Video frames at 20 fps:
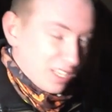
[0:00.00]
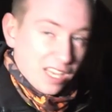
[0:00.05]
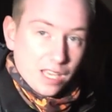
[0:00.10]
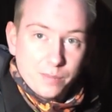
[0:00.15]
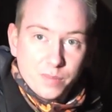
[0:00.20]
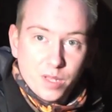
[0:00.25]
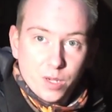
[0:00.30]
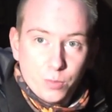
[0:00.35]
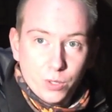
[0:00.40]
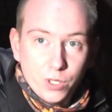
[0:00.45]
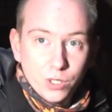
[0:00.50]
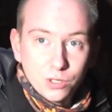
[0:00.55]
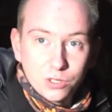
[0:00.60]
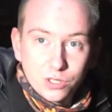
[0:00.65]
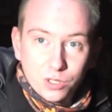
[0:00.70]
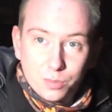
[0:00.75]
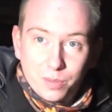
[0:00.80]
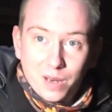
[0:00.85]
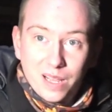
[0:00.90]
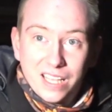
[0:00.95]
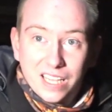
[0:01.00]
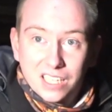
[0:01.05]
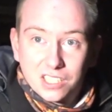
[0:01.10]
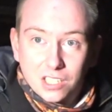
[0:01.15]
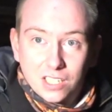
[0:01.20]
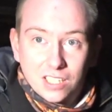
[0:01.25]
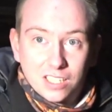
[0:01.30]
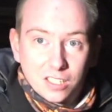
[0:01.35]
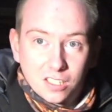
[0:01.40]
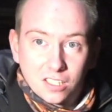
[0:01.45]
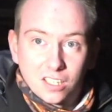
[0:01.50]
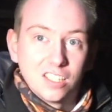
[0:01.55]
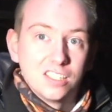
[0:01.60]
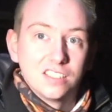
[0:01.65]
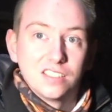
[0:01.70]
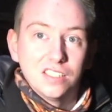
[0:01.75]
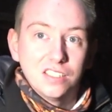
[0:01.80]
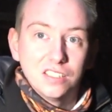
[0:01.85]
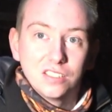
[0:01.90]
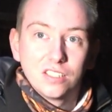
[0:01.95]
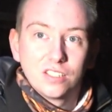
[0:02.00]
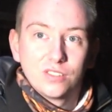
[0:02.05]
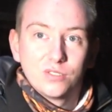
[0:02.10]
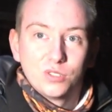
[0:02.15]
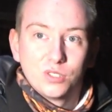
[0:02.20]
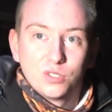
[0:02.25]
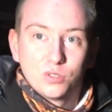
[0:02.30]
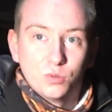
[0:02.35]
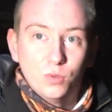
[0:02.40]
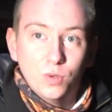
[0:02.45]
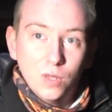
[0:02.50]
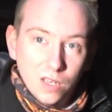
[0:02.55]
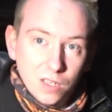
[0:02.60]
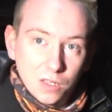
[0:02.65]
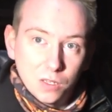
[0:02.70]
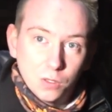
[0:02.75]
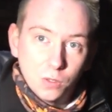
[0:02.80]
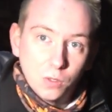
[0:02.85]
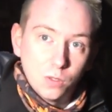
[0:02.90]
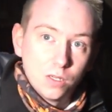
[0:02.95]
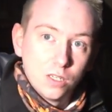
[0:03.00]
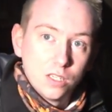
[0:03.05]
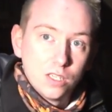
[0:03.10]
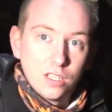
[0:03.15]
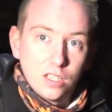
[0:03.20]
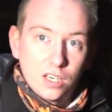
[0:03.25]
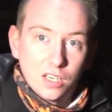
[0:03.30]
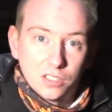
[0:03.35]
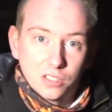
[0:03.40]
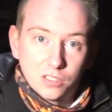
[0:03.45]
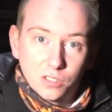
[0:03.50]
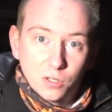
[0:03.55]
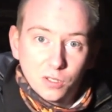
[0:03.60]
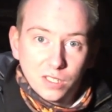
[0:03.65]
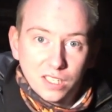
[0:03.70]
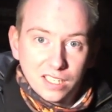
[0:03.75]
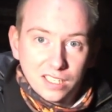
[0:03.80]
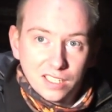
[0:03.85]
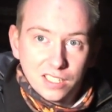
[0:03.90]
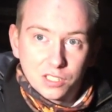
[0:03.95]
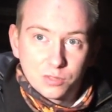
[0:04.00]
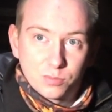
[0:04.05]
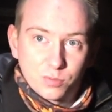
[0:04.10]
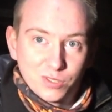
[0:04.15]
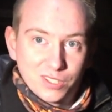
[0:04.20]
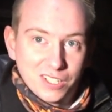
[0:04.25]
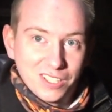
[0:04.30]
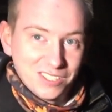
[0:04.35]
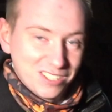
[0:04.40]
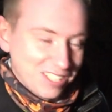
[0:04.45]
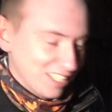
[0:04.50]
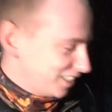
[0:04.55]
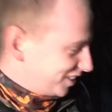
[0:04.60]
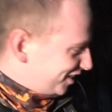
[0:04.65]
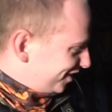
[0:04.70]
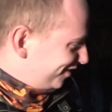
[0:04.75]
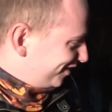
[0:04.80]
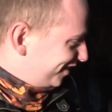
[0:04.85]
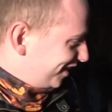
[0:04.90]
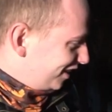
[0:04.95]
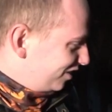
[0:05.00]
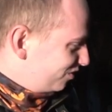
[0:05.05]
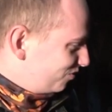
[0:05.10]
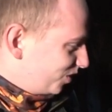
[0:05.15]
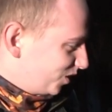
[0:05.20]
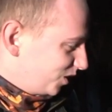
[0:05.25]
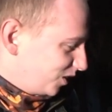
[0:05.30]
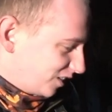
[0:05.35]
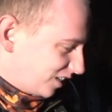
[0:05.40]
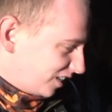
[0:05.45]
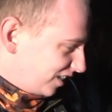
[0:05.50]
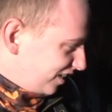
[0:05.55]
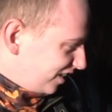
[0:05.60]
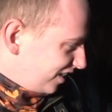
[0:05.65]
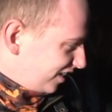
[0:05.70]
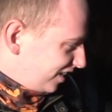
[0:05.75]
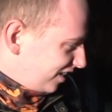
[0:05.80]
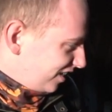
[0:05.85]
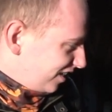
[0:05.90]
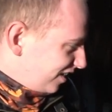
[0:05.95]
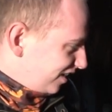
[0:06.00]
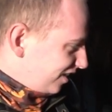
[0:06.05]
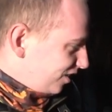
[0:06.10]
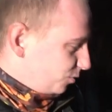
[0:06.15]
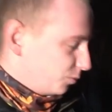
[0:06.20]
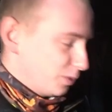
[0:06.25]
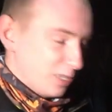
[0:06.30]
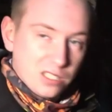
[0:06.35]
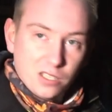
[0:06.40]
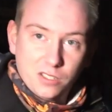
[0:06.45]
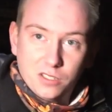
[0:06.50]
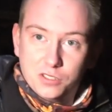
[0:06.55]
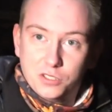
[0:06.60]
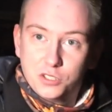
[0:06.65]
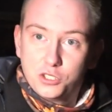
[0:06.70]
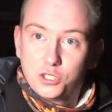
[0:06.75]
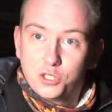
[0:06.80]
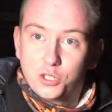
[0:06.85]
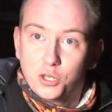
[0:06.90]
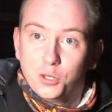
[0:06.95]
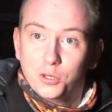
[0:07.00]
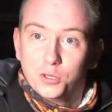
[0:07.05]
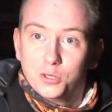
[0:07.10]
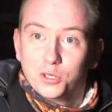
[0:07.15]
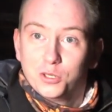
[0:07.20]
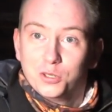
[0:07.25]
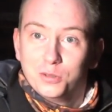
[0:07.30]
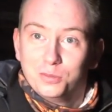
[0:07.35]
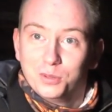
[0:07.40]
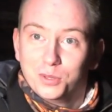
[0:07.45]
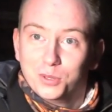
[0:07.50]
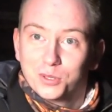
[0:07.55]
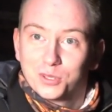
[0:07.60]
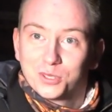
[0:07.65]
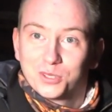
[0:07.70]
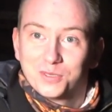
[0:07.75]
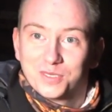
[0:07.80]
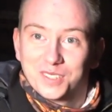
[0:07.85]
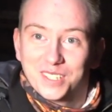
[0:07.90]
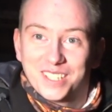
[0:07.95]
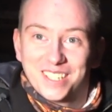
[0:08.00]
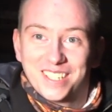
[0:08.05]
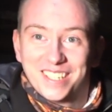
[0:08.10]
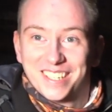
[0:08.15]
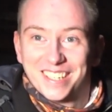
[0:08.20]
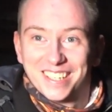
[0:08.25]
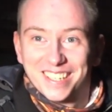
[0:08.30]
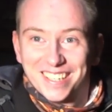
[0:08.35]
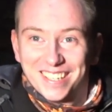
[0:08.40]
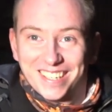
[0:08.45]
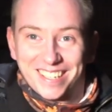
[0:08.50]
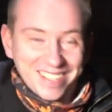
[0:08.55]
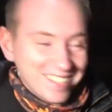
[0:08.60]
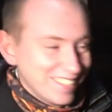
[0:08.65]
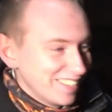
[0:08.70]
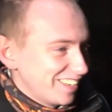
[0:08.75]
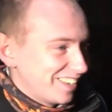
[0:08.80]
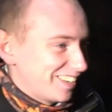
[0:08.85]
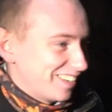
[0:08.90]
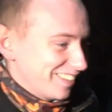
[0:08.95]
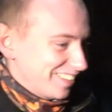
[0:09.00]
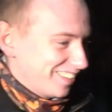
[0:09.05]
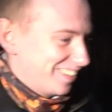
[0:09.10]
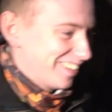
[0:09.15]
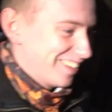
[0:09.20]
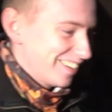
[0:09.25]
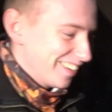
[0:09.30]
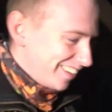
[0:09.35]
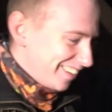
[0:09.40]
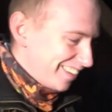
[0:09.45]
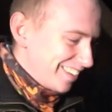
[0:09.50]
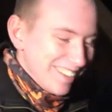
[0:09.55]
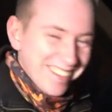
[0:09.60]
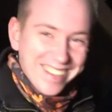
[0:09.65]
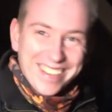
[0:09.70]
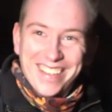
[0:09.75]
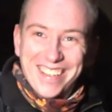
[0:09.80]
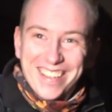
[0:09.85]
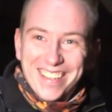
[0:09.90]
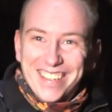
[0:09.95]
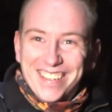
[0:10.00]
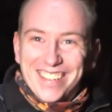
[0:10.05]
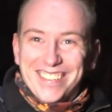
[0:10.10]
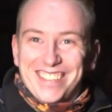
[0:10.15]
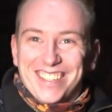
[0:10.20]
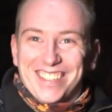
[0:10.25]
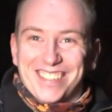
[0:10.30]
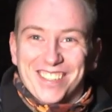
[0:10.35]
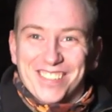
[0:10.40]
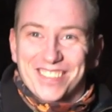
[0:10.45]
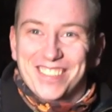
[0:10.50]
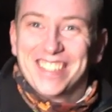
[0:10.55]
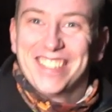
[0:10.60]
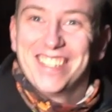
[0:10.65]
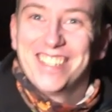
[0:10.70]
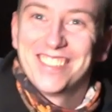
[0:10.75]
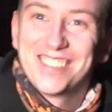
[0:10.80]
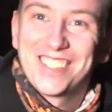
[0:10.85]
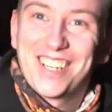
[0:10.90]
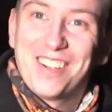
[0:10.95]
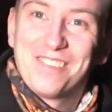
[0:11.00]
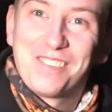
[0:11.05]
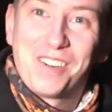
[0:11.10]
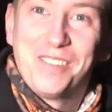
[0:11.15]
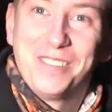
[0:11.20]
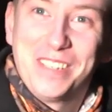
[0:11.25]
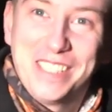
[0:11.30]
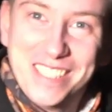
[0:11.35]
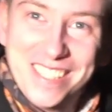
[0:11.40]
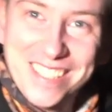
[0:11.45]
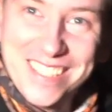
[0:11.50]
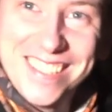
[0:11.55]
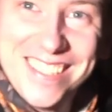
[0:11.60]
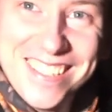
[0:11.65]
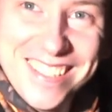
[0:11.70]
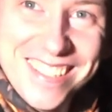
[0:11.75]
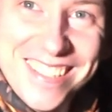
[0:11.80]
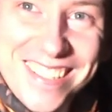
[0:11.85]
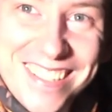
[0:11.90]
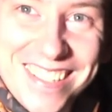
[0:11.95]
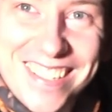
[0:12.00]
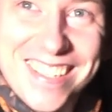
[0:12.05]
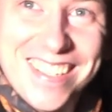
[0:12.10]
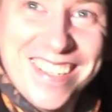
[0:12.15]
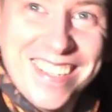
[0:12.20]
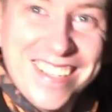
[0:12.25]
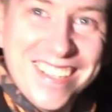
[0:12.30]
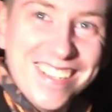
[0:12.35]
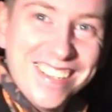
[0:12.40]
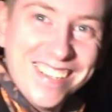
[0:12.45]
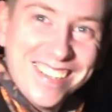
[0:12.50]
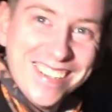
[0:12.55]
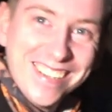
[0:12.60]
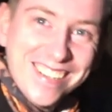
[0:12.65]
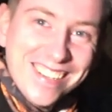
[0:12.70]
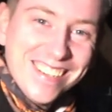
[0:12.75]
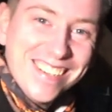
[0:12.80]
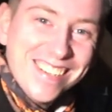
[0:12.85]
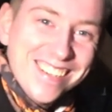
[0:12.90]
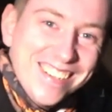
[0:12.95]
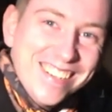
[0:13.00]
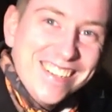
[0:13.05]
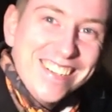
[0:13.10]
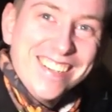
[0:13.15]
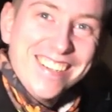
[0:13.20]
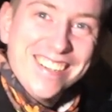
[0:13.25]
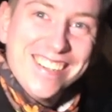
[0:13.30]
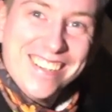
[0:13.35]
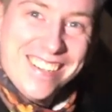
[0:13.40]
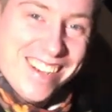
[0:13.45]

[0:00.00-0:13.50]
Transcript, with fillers: game that we used to play actually in the nineties, which is really cool. I don't know the English pronunciation of this, but we call it jeu de boule or something. I don't is that something else, cameraman? No, I don't know, I